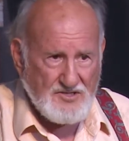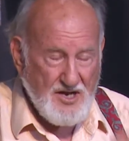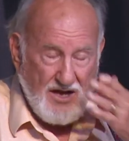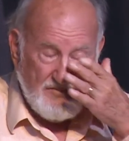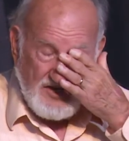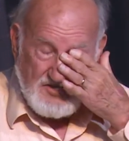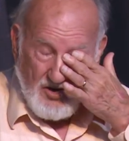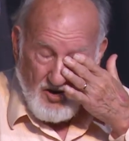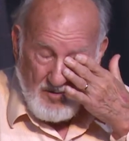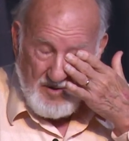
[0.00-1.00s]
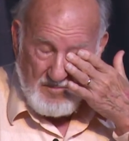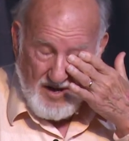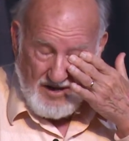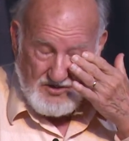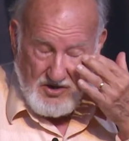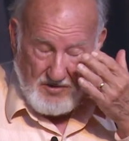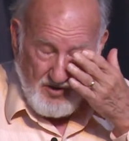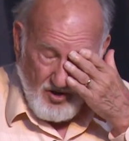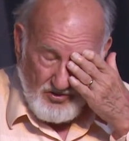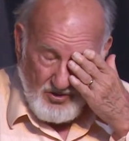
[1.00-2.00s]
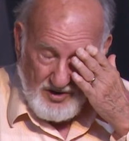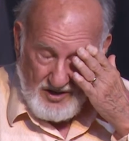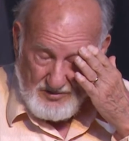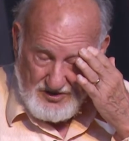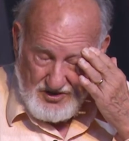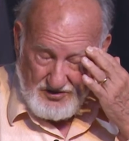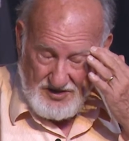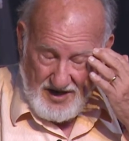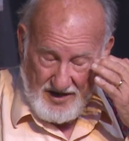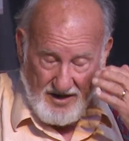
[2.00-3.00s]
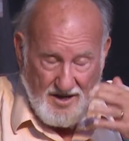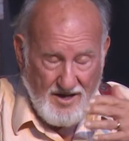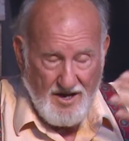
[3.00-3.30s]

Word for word: Salvation Army major, although he was using